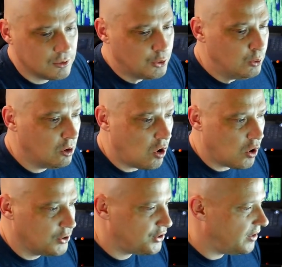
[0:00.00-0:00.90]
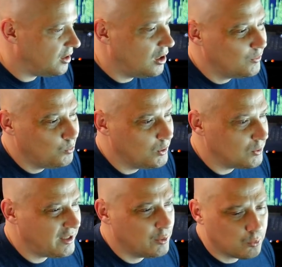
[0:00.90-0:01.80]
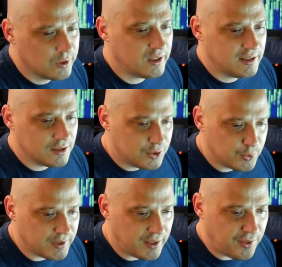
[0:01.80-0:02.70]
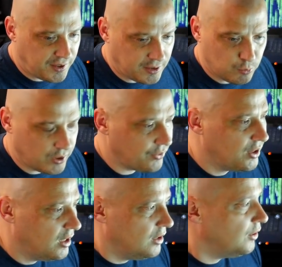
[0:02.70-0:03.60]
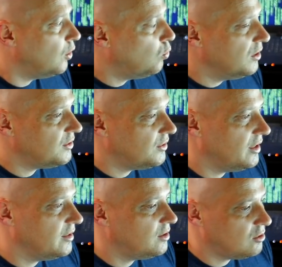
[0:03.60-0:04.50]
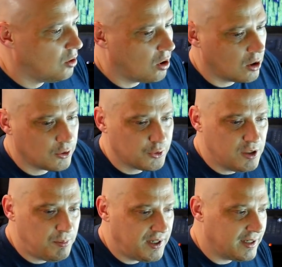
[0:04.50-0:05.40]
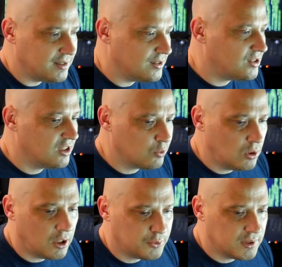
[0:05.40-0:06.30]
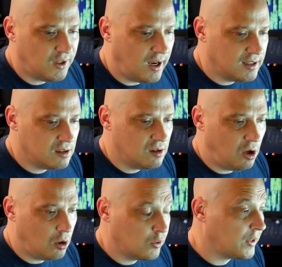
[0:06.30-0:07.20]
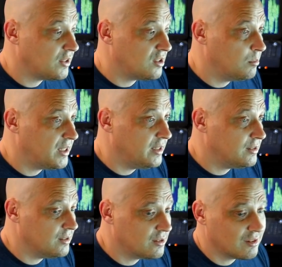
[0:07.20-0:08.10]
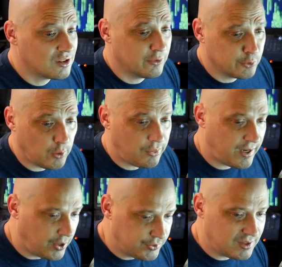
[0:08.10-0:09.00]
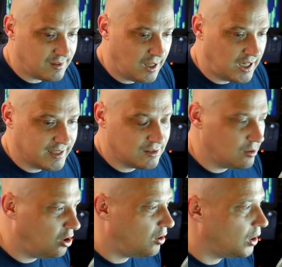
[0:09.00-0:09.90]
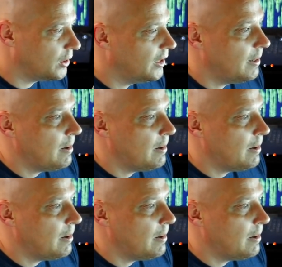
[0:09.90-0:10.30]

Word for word: too large and unwieldy really to do anything with. You know, once they start creeping into several hundred lines long, or in some cases, several thousand lines long,